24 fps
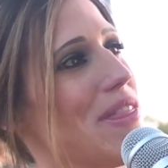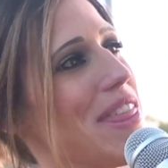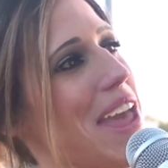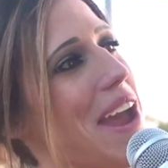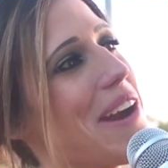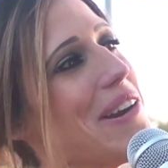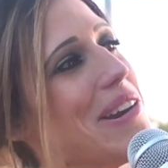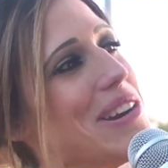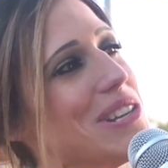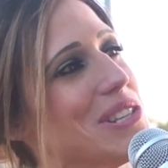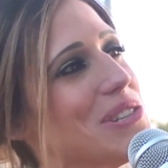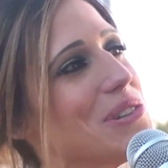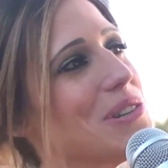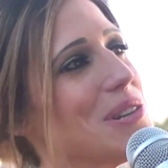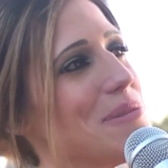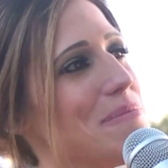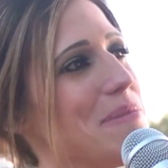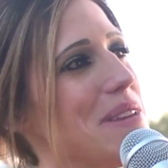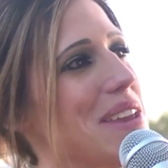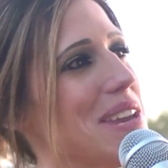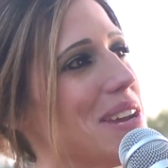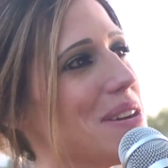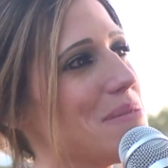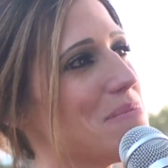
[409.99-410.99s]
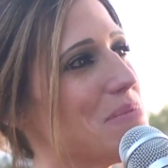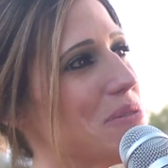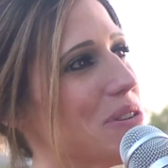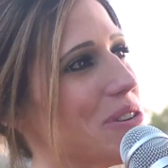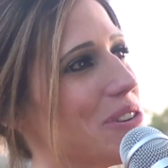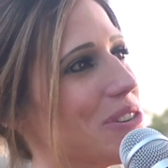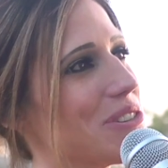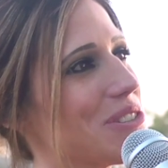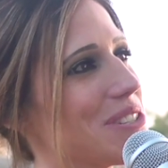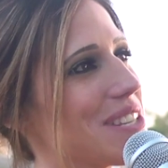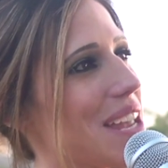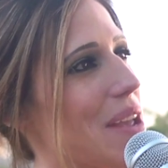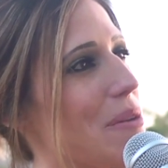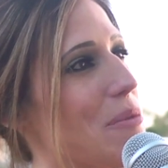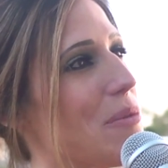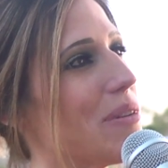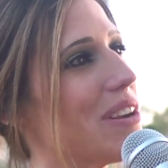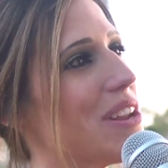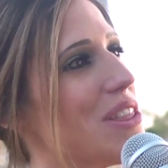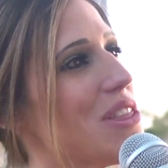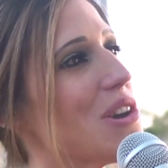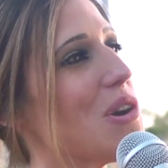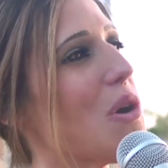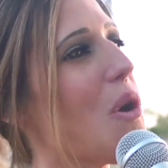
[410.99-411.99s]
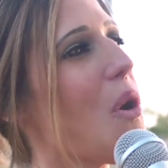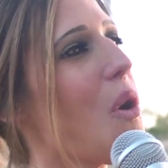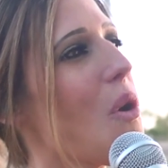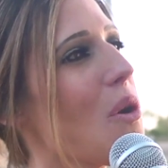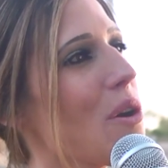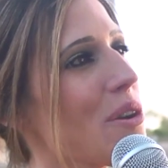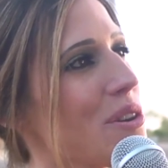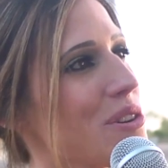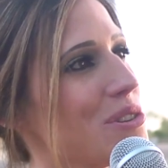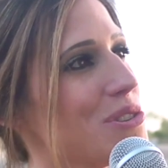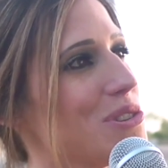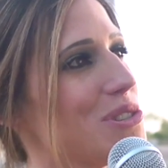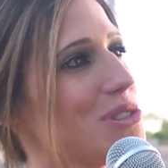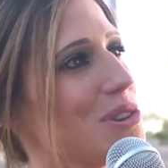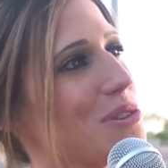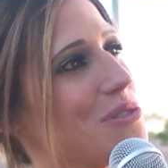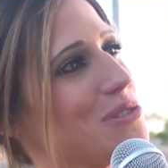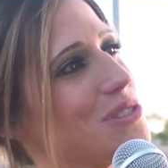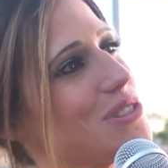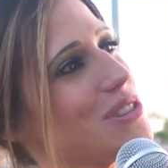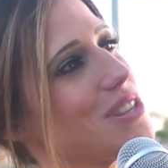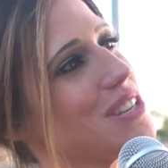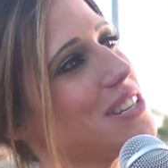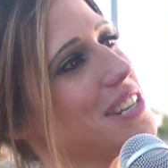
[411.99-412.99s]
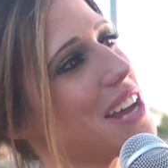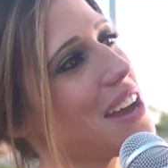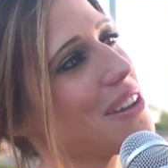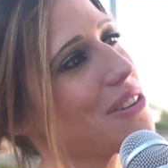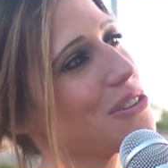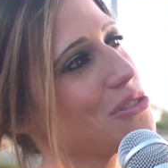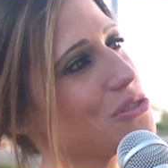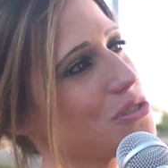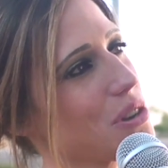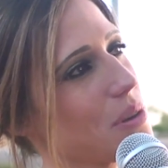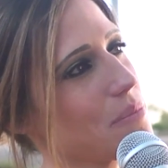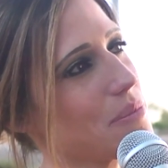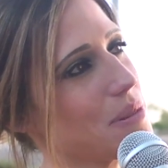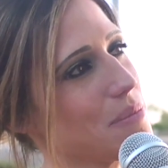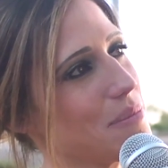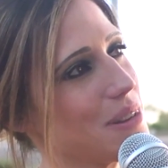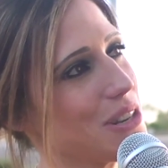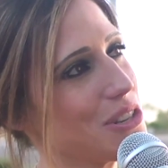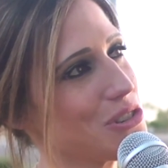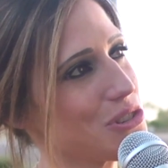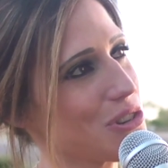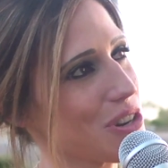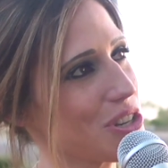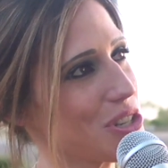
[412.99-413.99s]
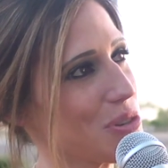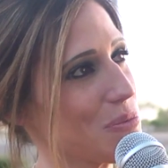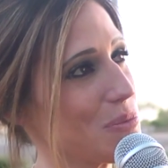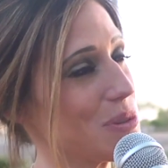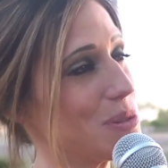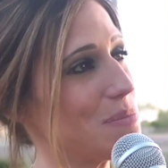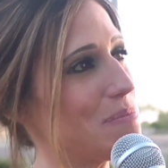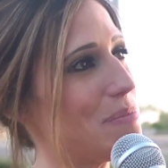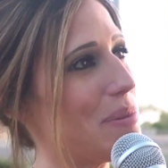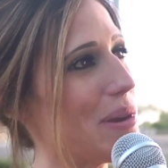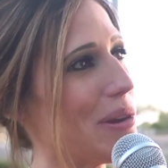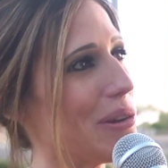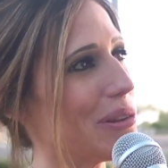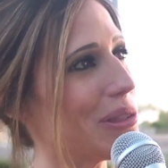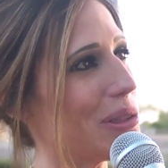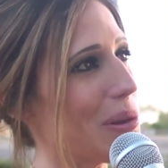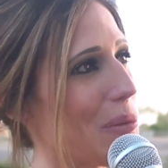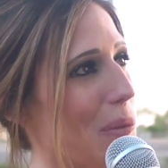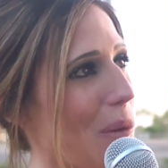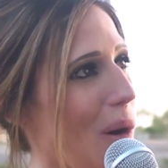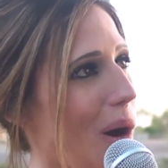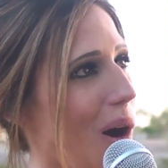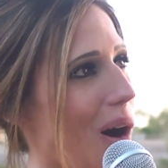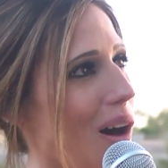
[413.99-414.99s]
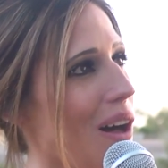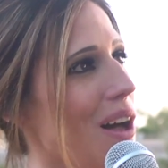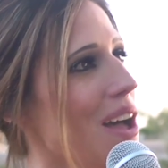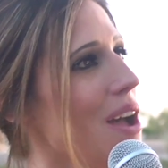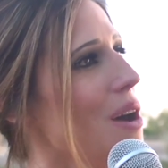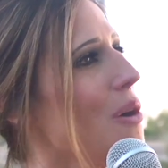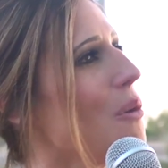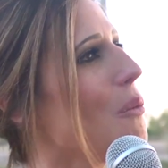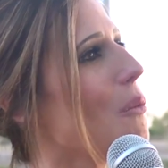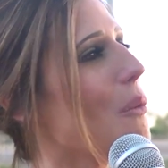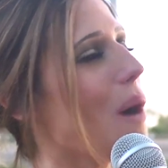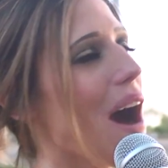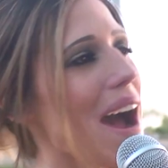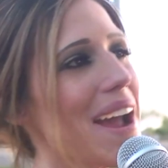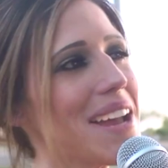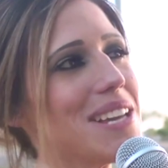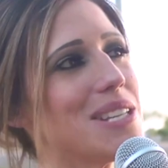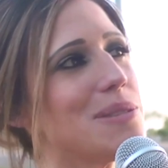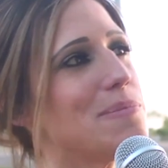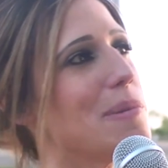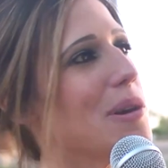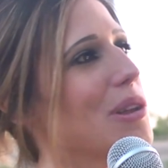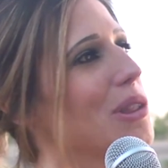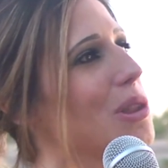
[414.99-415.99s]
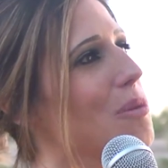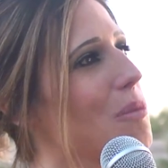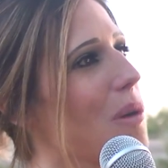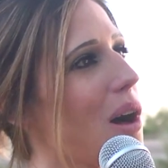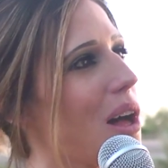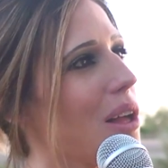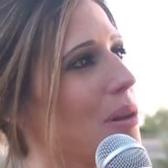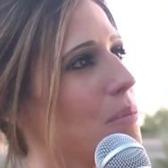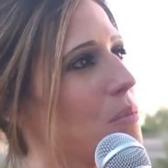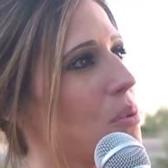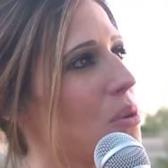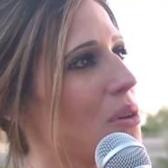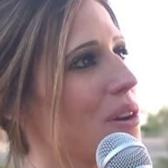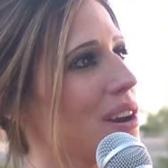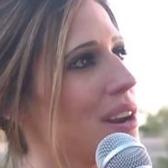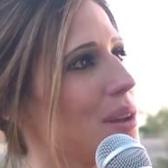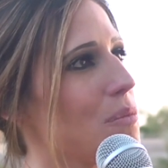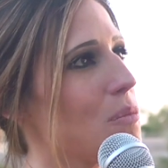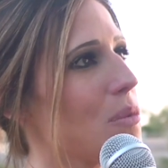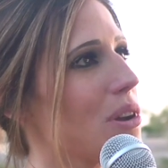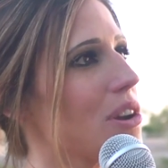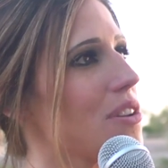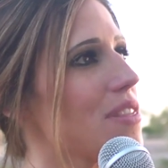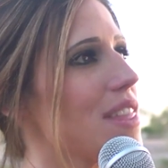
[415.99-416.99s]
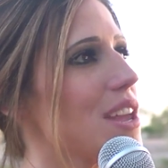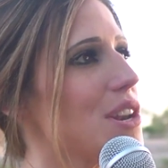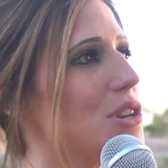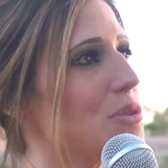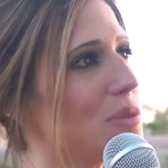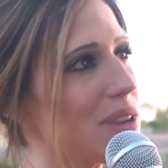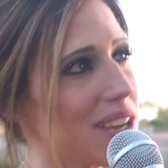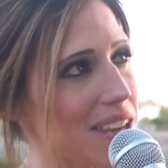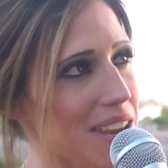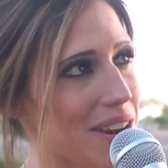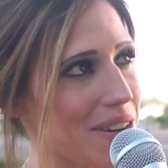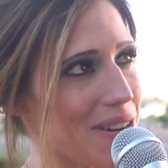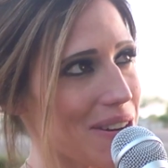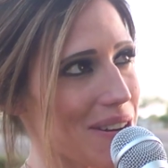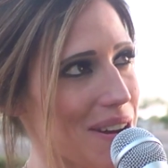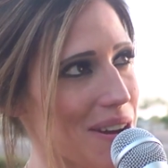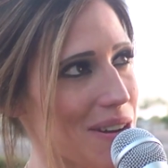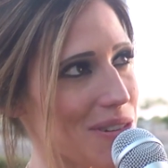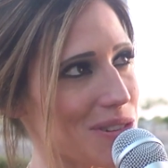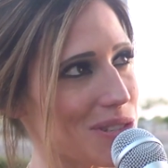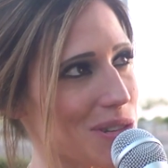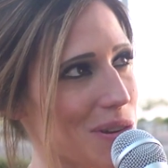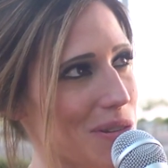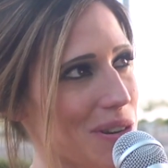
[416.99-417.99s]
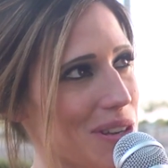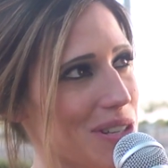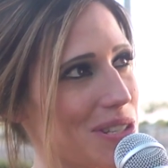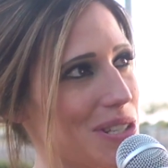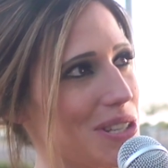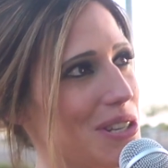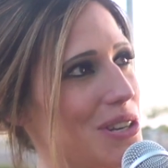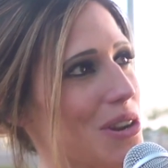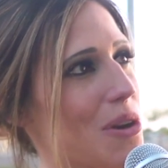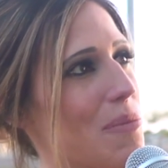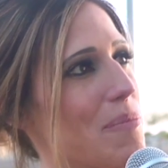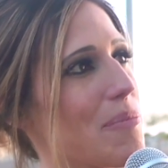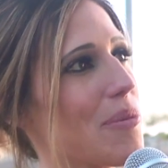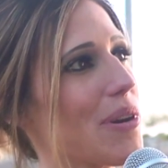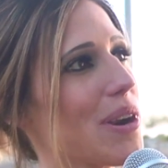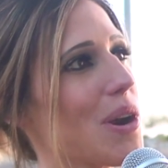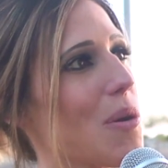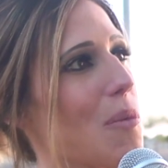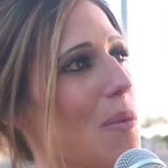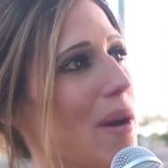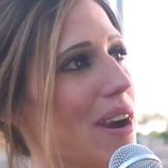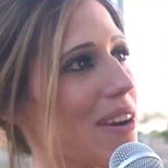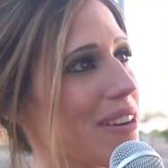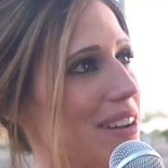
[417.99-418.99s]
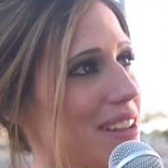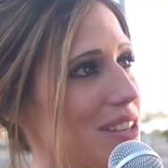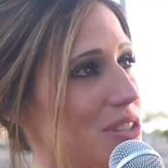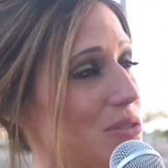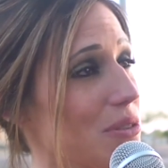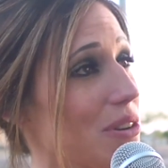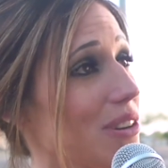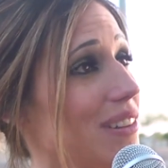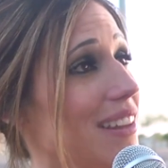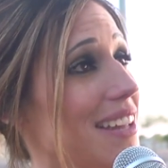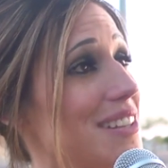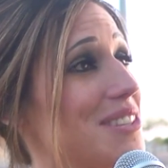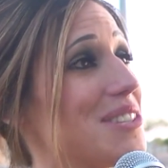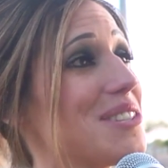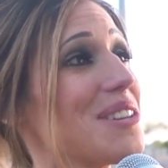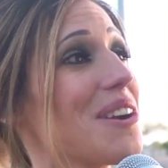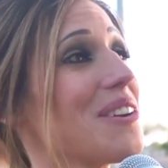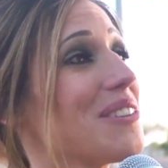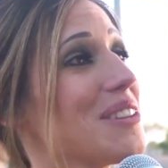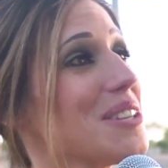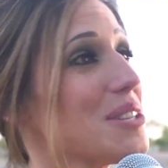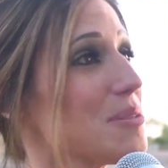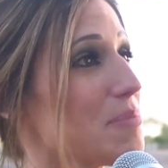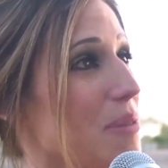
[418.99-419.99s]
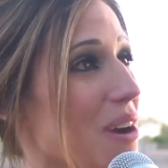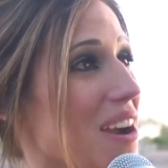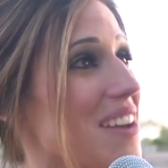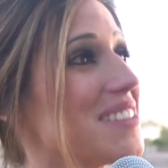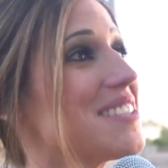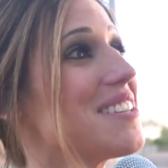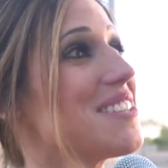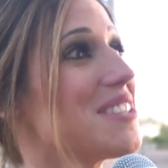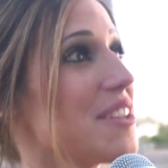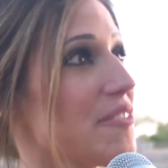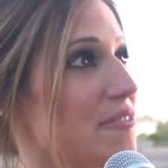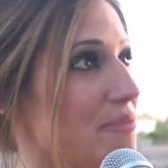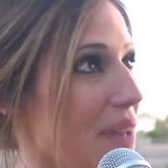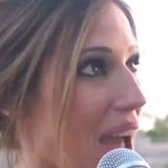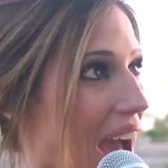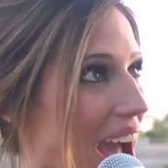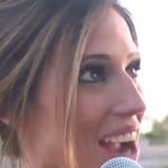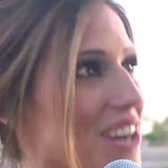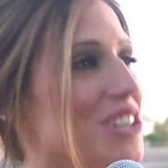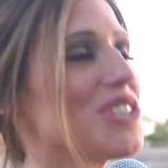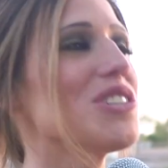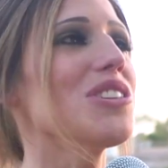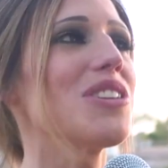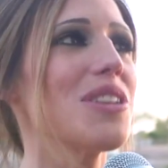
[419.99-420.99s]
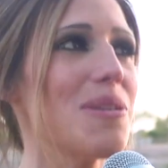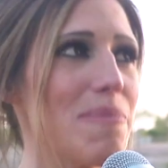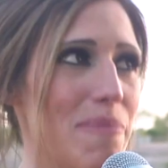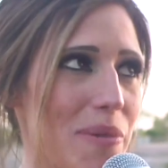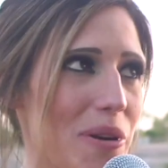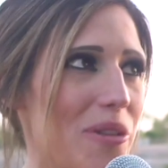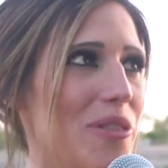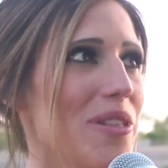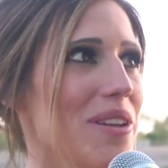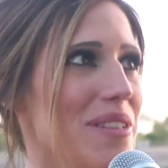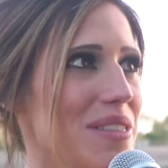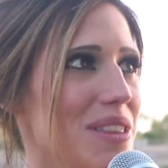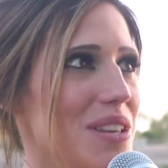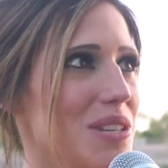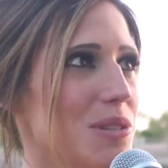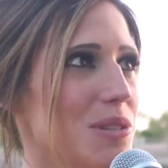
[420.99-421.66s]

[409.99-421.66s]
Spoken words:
With Arizona being a border state, one of the cornerstones of the Donald Trump administration was build the wall. Why is build the wall important, and what are they doing here in Arizona to, bring awareness, or let's start this process of actually building